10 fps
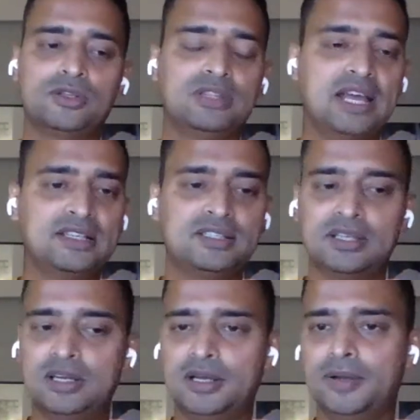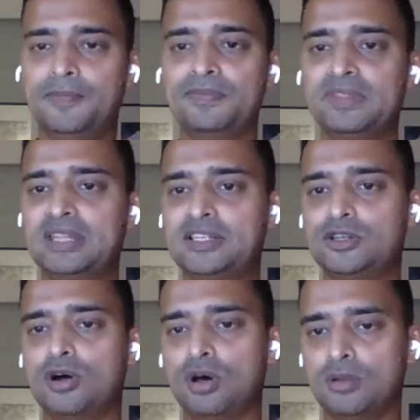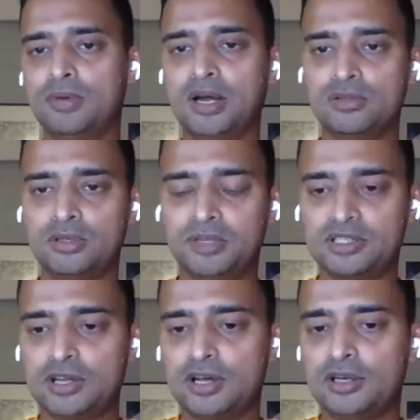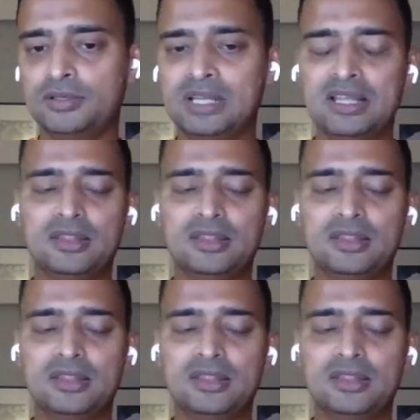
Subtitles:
So that's all about the BizThon.